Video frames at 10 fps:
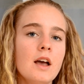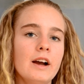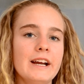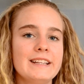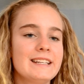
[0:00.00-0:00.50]

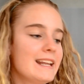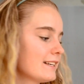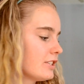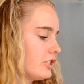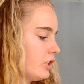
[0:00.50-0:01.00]
Alright, the
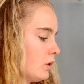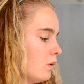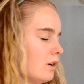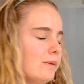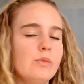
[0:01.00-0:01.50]
next two
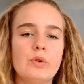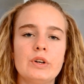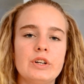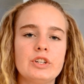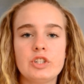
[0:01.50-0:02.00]
are
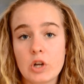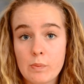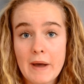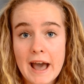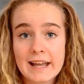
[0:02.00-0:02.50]
more show
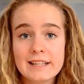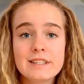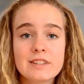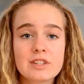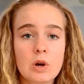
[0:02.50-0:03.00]
pads,
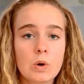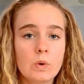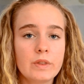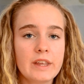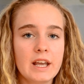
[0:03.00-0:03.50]

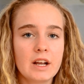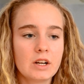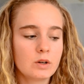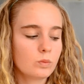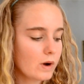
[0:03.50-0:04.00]
so
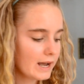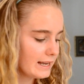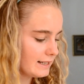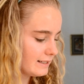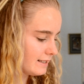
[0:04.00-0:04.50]
they're
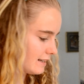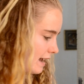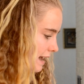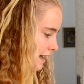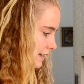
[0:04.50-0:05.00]
white
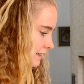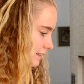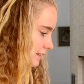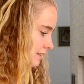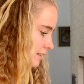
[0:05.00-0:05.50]

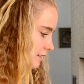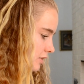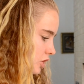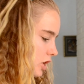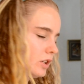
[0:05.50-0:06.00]
and
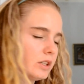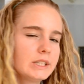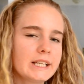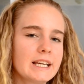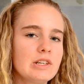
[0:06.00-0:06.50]
generally
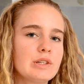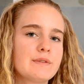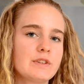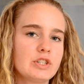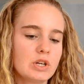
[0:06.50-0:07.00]
only get used
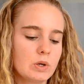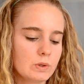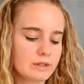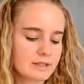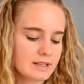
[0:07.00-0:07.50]
for
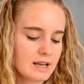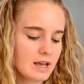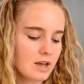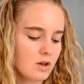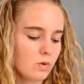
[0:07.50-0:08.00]
shows
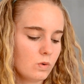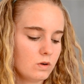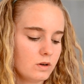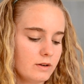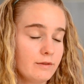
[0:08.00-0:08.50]

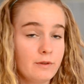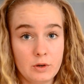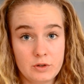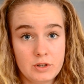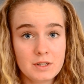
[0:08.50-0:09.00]
or photo
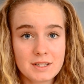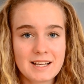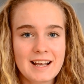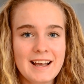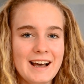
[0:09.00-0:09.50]
shoots.
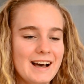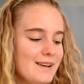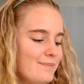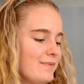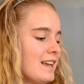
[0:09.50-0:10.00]

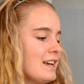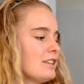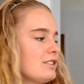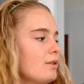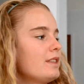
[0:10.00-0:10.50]

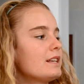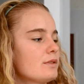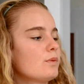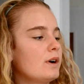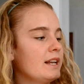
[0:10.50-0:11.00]
So this
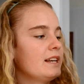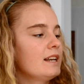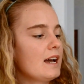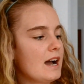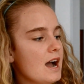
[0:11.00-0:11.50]
one,
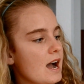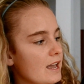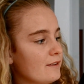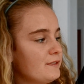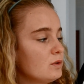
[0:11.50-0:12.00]

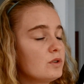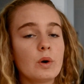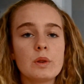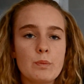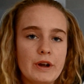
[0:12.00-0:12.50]
if you
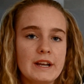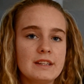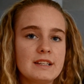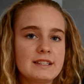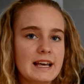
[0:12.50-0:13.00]
know the brand of
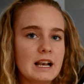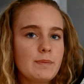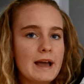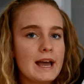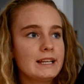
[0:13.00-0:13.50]
this saddle
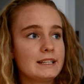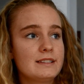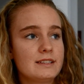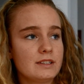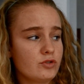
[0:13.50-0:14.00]
pad,
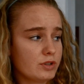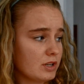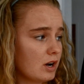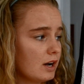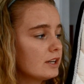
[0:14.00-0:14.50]
it's
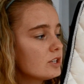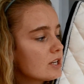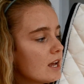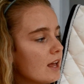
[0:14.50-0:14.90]
Dressage.